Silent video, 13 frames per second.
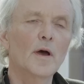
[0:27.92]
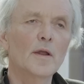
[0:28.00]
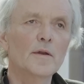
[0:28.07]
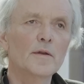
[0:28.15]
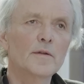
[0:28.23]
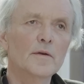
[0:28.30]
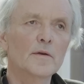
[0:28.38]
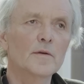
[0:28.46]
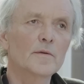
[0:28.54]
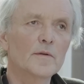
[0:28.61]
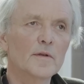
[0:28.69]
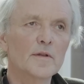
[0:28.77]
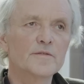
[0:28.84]
And
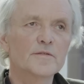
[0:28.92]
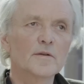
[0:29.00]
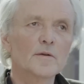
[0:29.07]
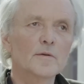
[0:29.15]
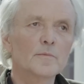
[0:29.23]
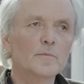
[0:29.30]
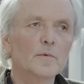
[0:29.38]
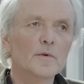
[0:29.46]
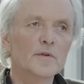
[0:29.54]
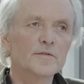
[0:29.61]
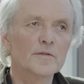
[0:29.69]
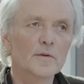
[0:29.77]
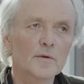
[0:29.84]
it's
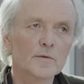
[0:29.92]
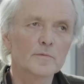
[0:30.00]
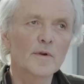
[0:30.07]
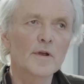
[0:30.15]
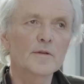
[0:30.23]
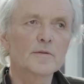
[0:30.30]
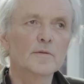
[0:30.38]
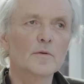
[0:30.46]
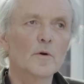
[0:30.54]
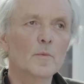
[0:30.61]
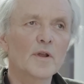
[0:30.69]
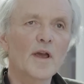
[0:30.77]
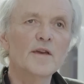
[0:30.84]
a great
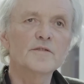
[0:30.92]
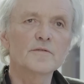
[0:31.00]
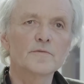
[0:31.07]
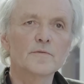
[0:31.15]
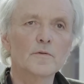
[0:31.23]
obligation